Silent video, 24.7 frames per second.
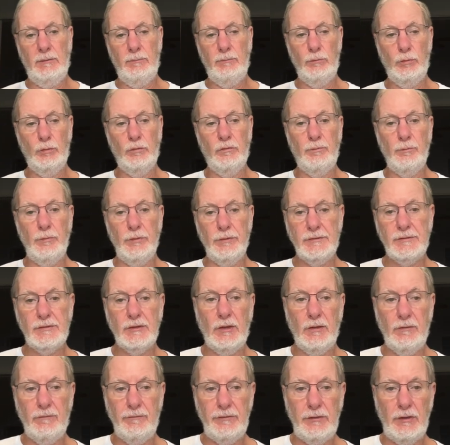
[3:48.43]
movements
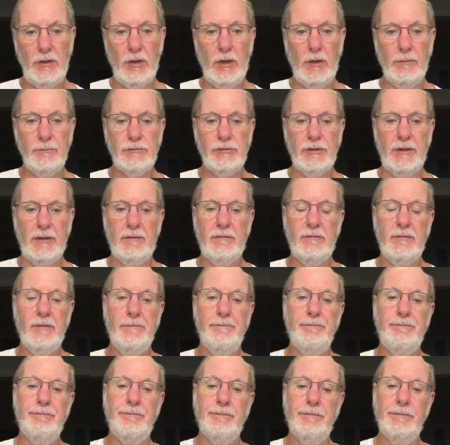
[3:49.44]
of the object.
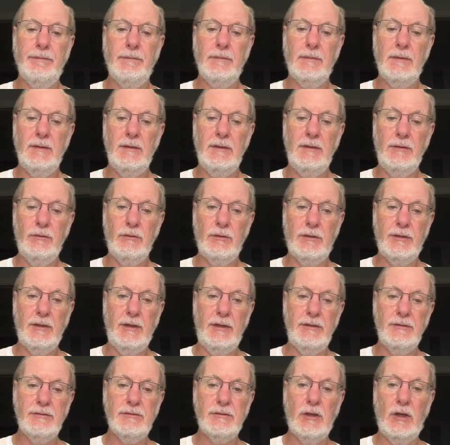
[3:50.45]
In the
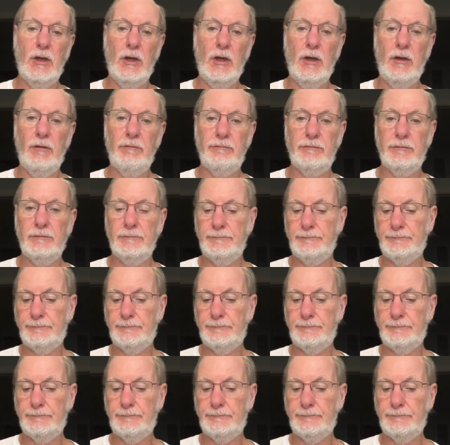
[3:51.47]
case of